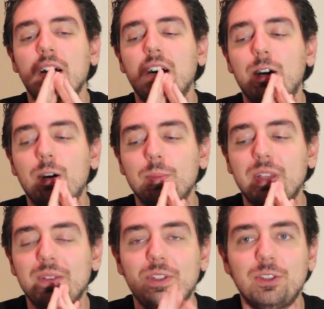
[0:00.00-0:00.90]
Um,
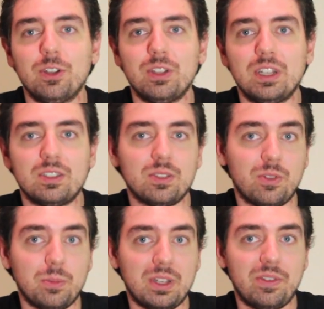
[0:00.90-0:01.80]
if you notice
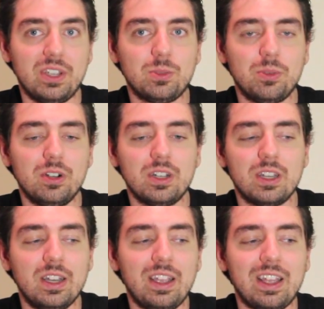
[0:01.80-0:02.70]
from my Facebook